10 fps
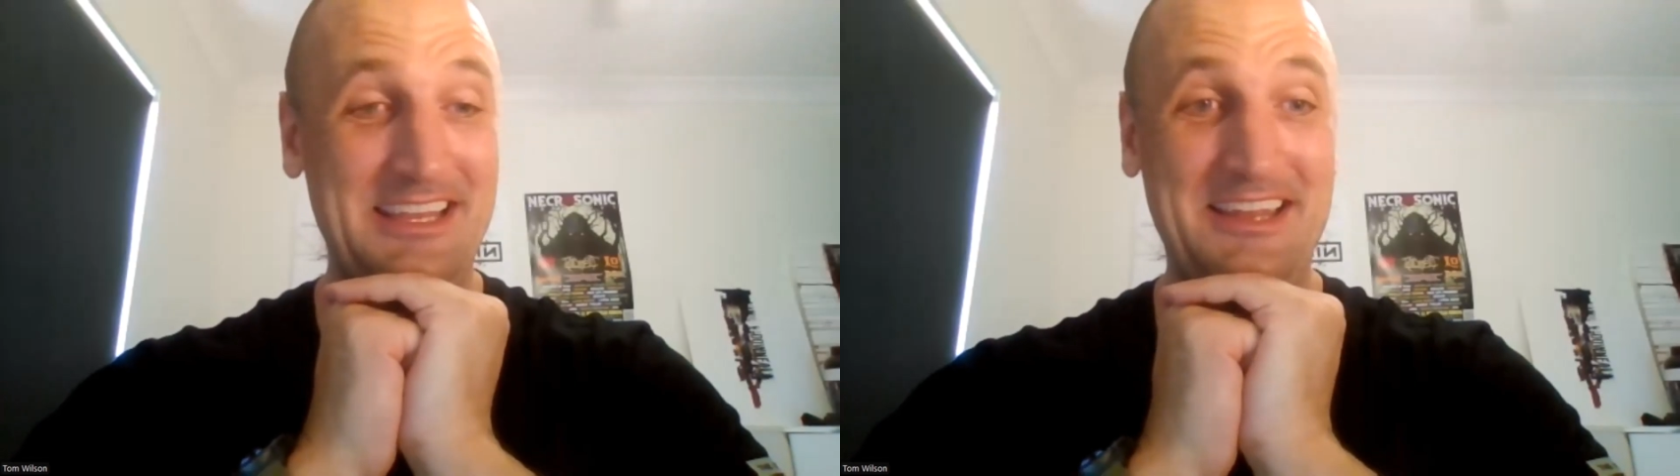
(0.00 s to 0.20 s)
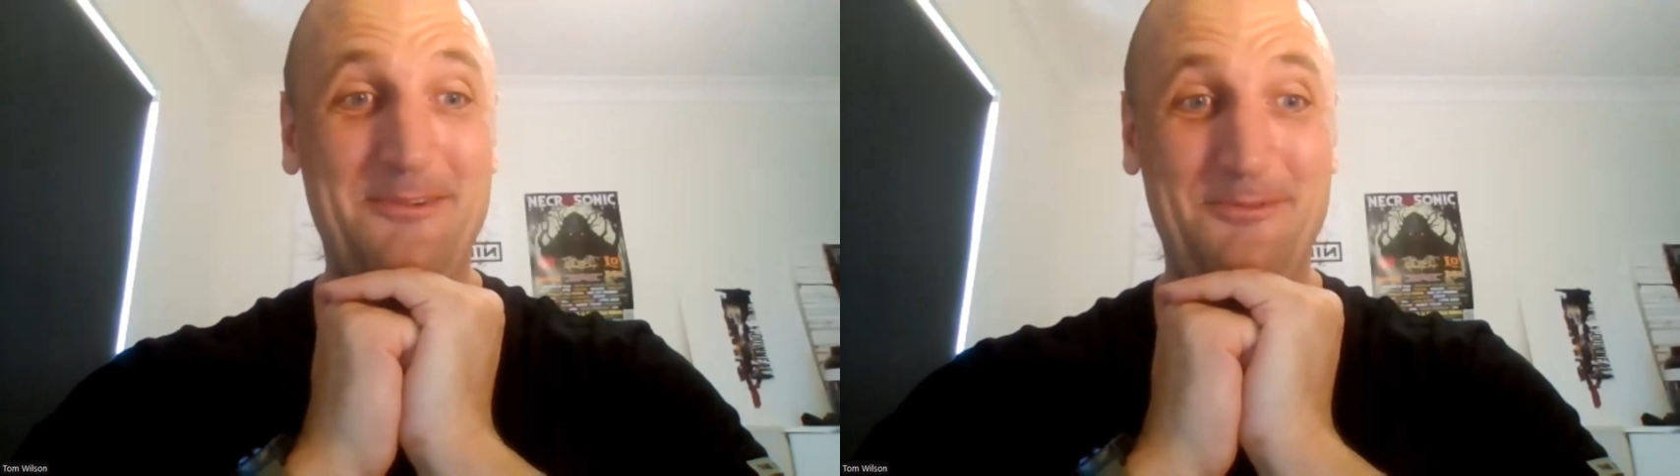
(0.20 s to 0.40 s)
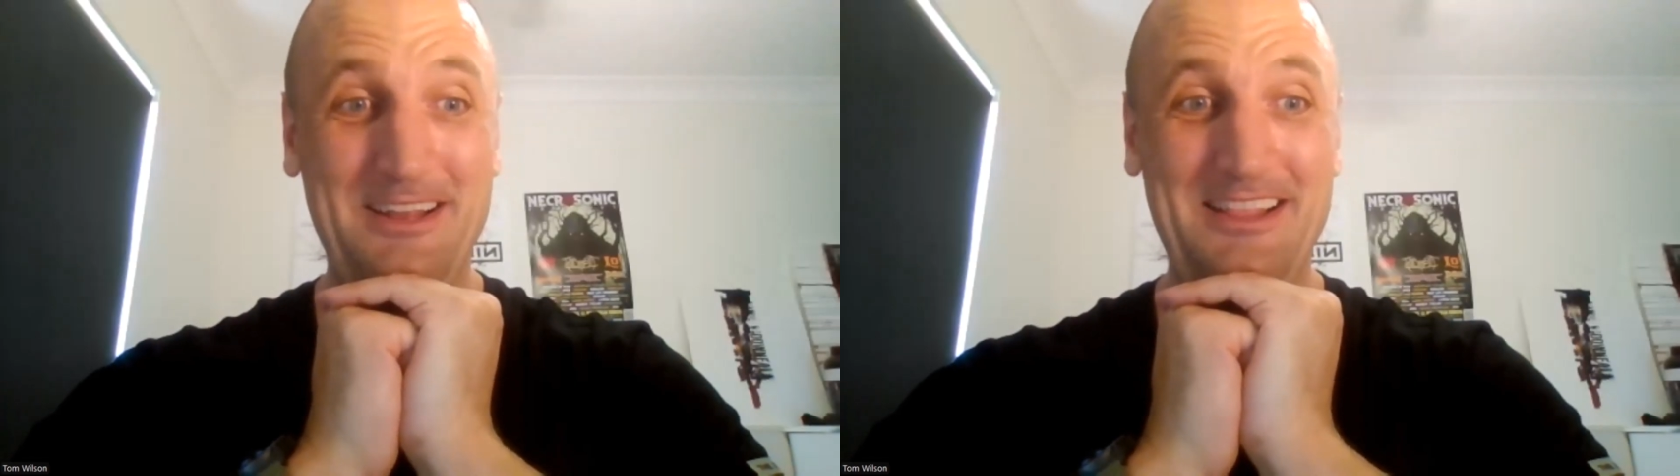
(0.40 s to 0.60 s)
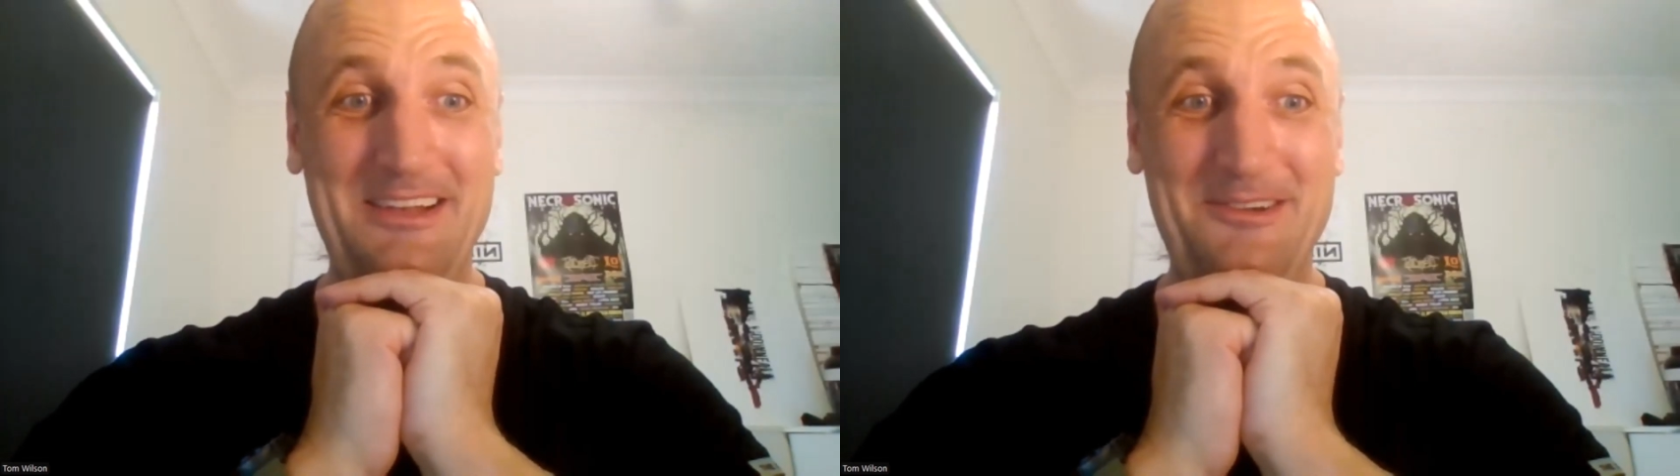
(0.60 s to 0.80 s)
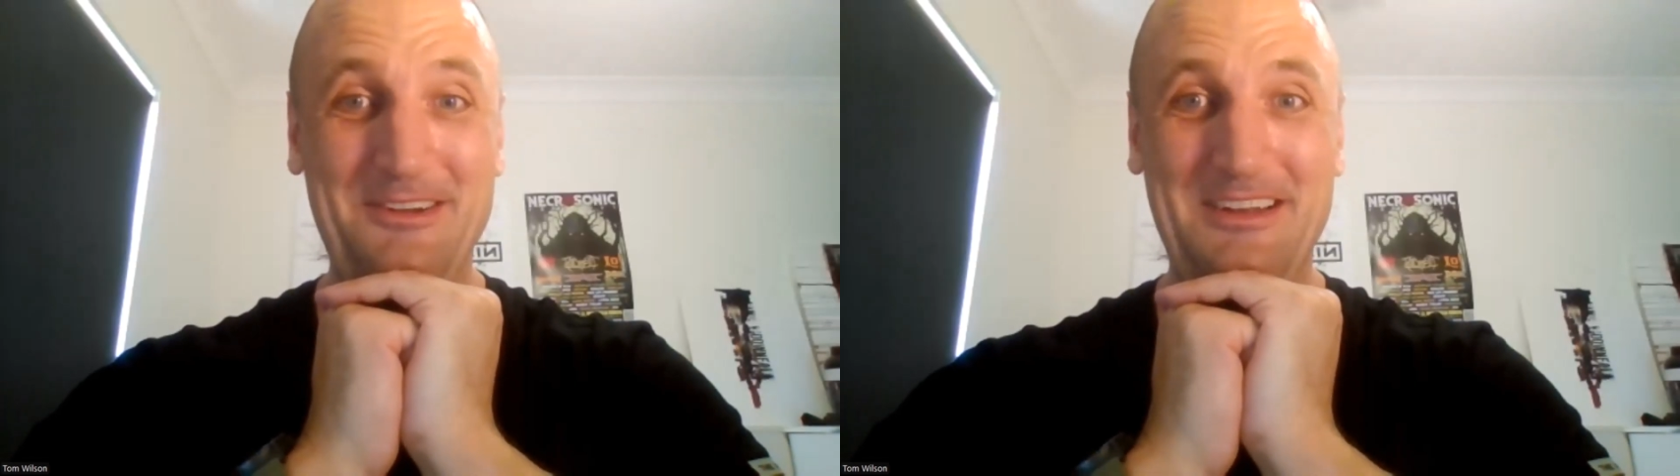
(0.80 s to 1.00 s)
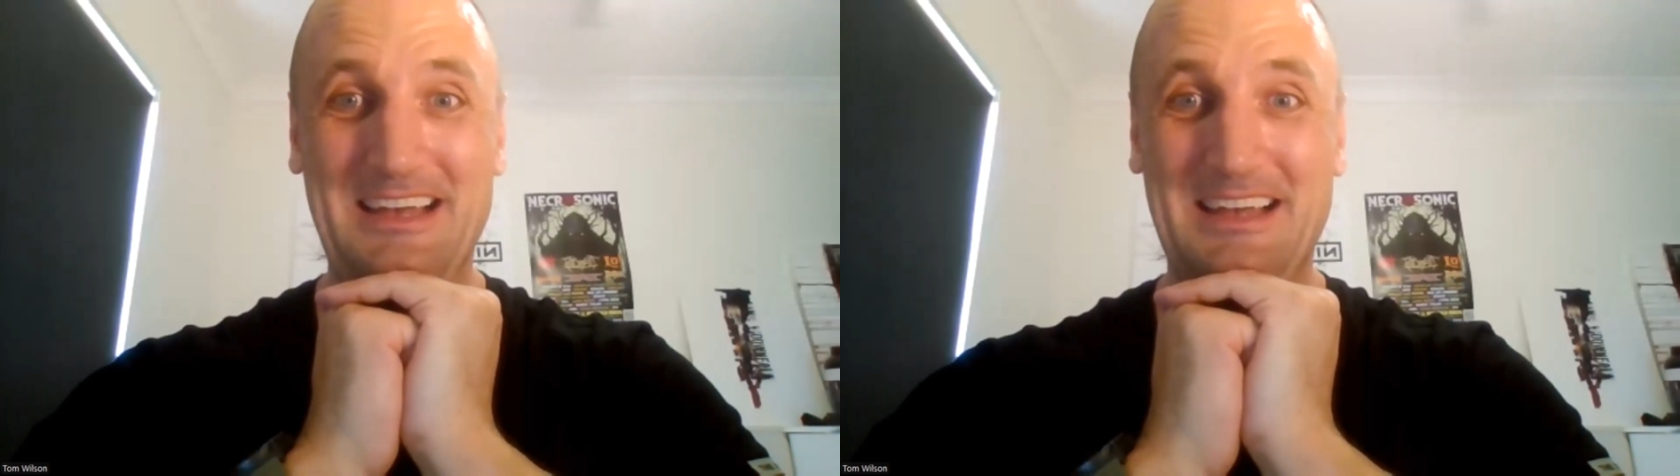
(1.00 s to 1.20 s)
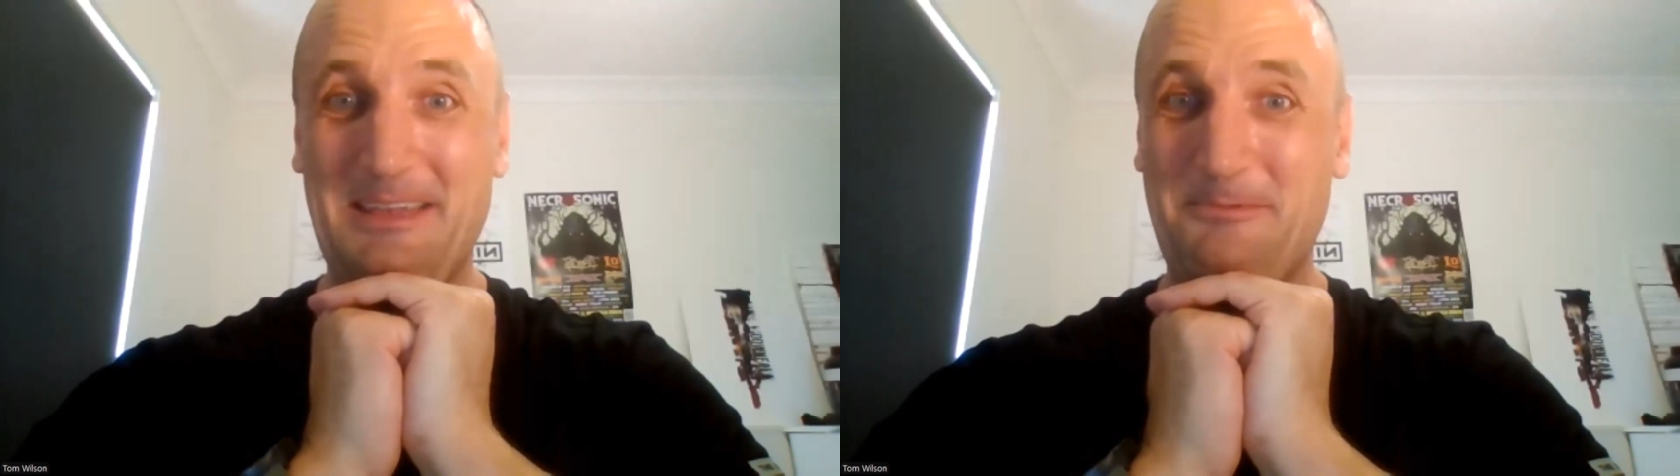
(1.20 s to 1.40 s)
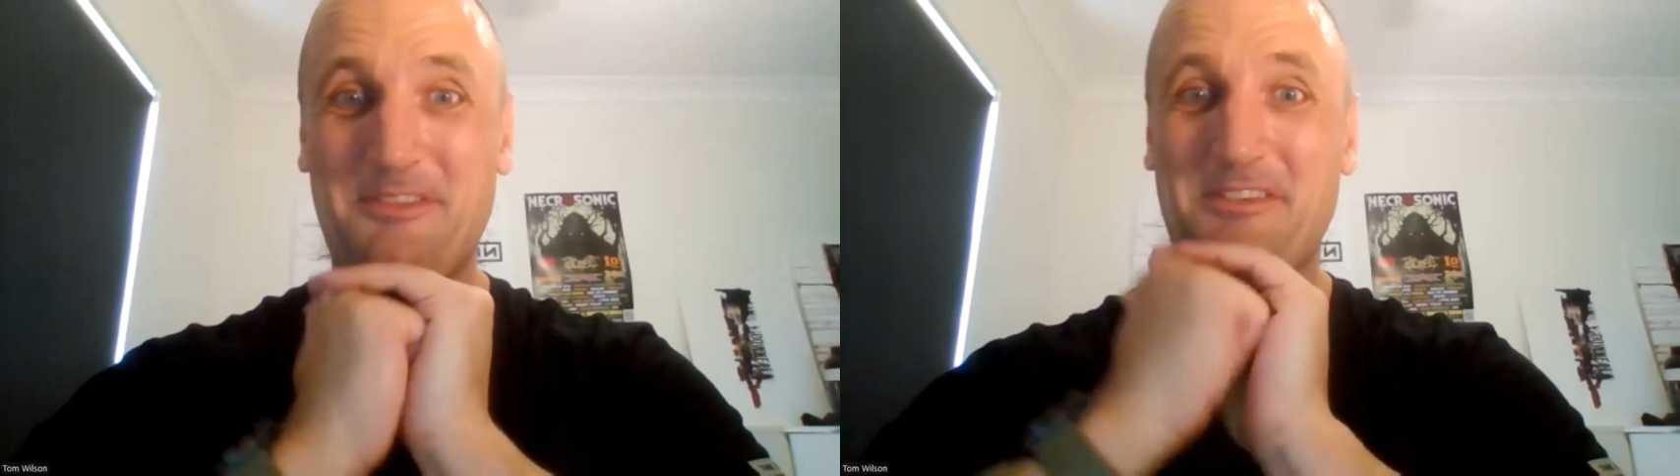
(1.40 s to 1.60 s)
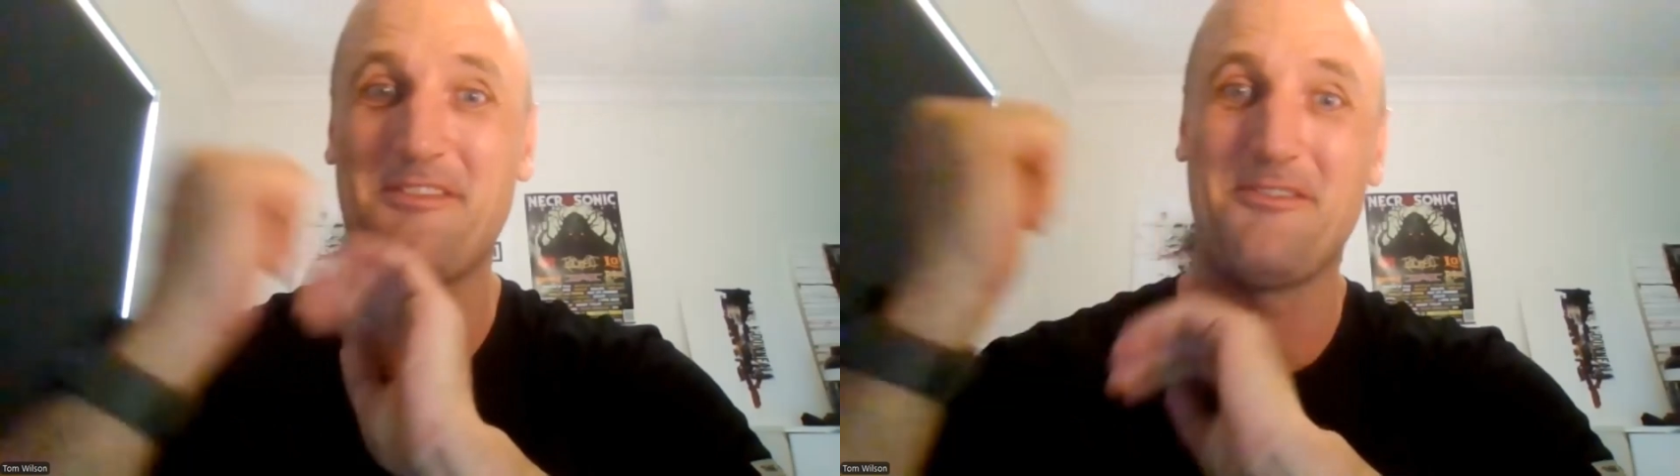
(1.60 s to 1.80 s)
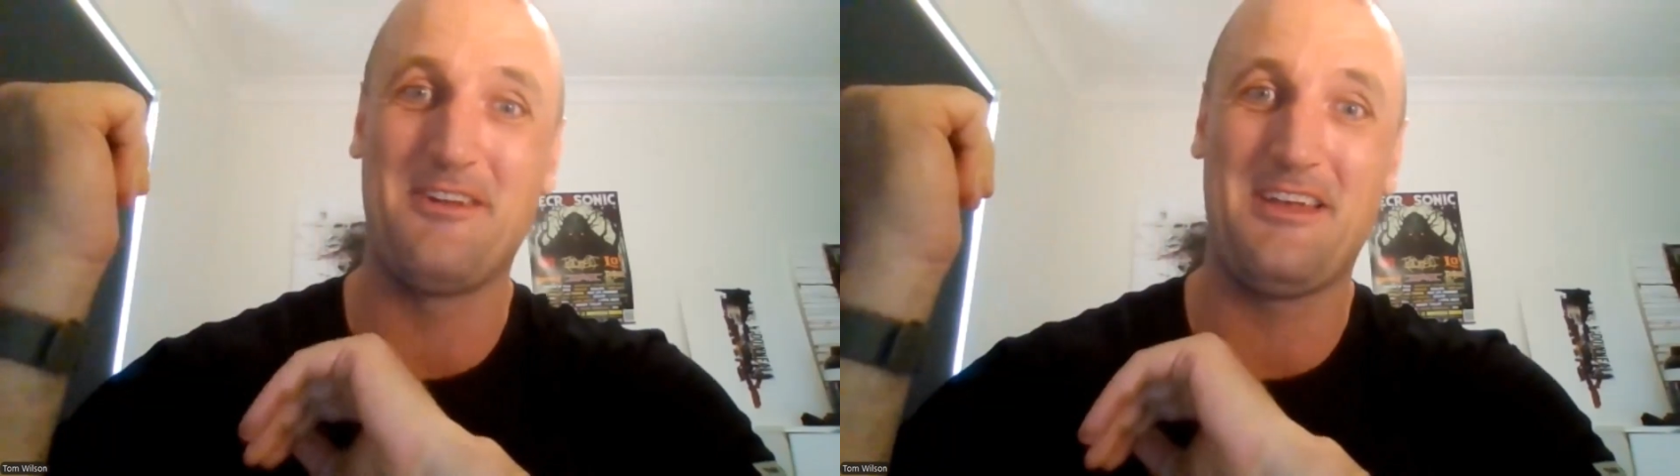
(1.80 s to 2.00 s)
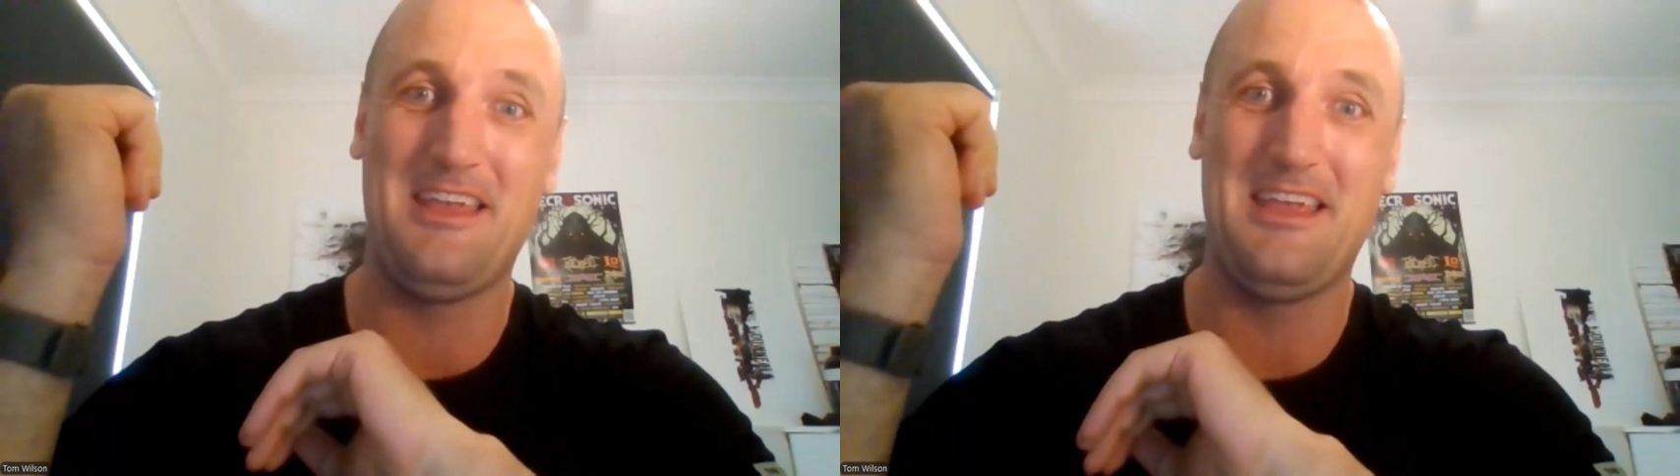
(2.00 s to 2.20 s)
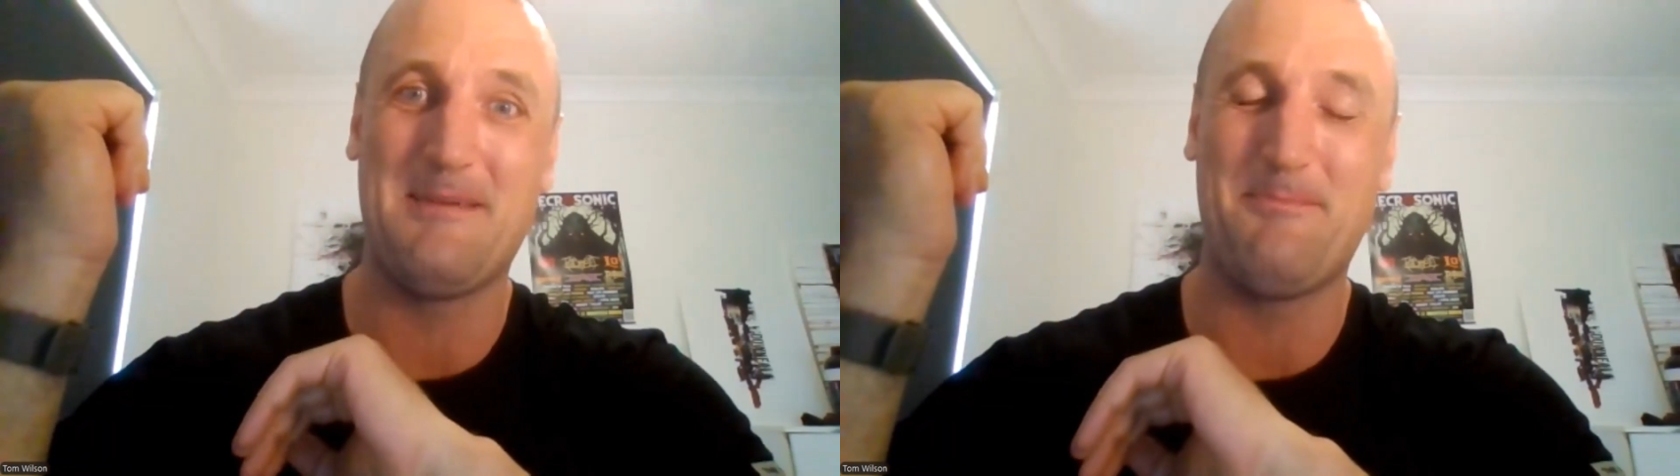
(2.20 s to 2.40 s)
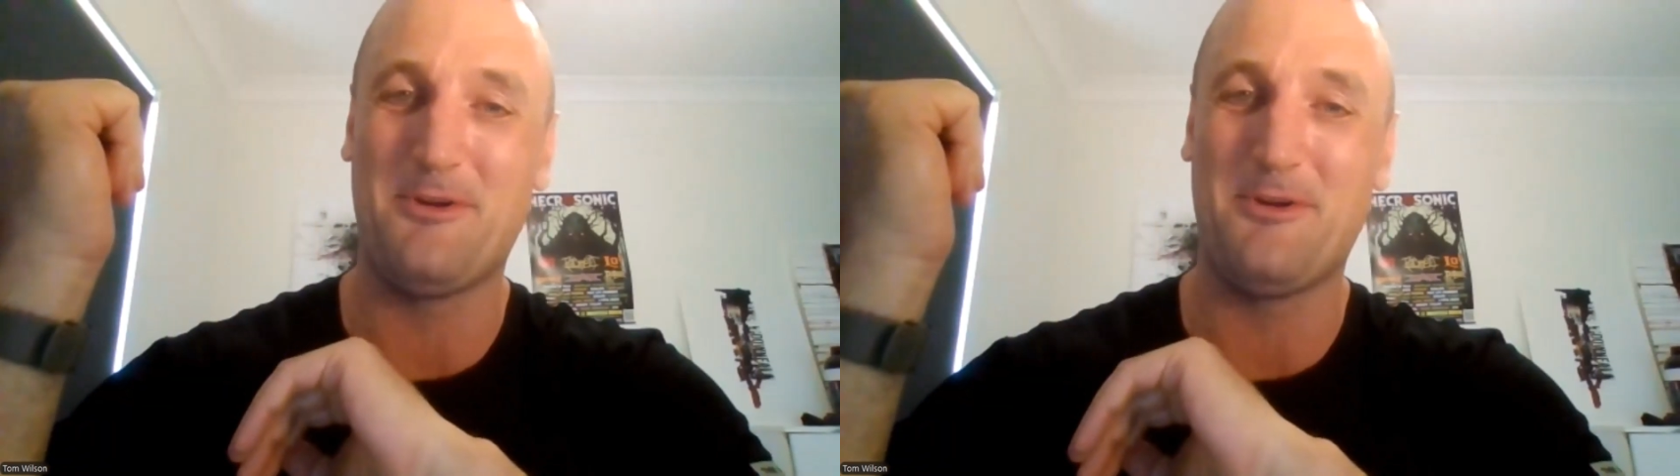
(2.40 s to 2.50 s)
He did a really good he was just on a